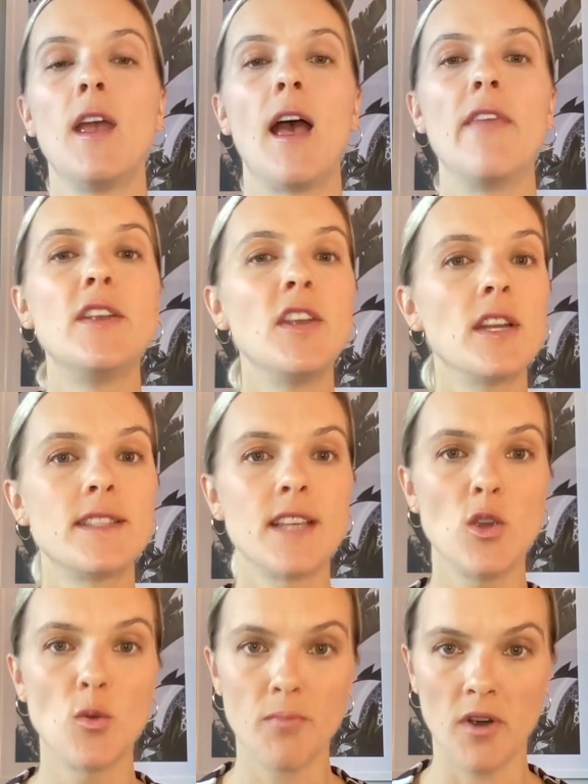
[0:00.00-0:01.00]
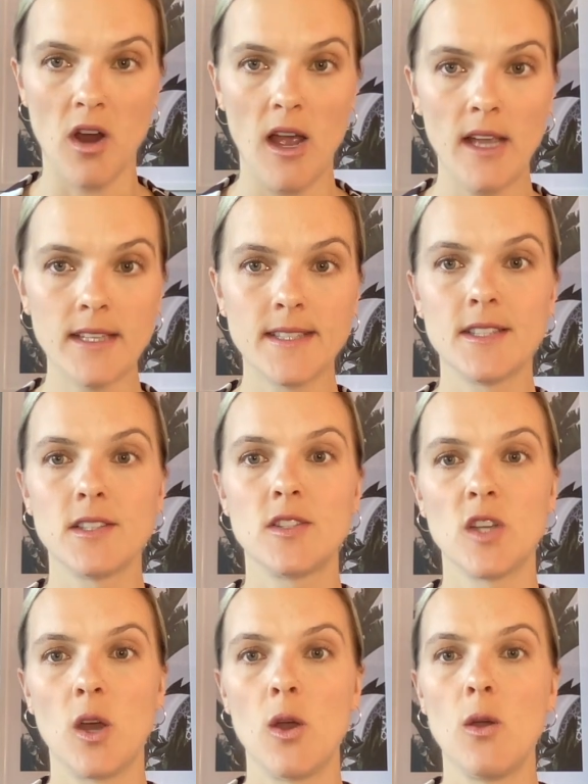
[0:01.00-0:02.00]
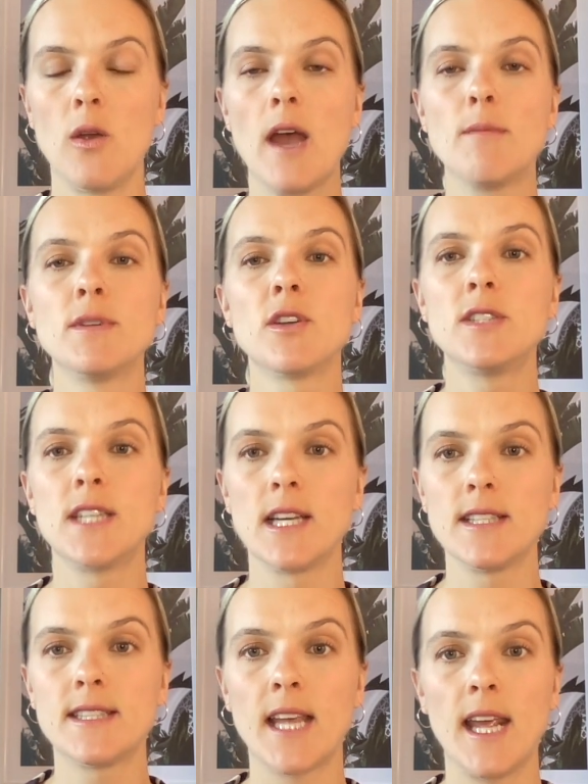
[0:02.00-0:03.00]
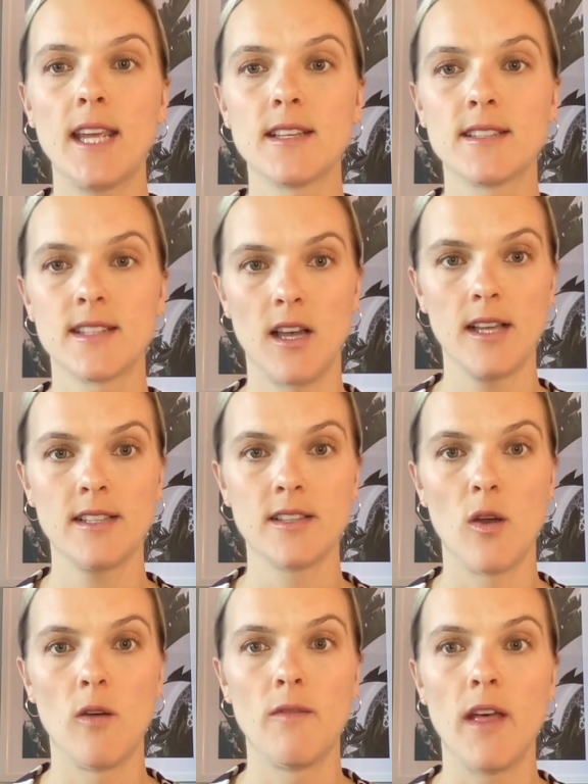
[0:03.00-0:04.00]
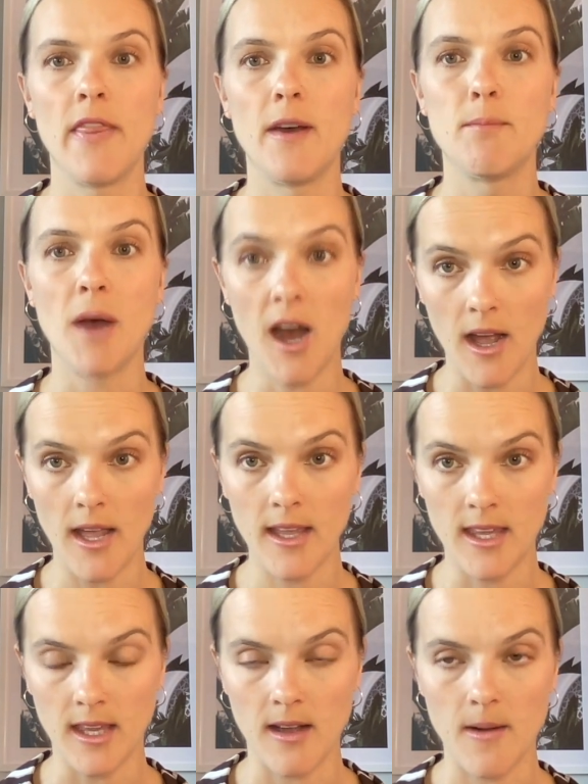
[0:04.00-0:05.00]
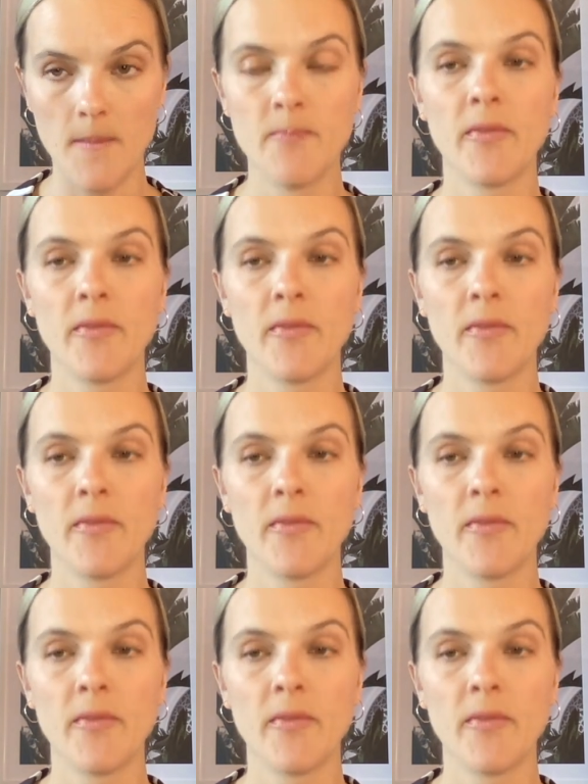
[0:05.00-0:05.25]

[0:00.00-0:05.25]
And then you're going to set your price. So Amazon does take a slice of the pie here.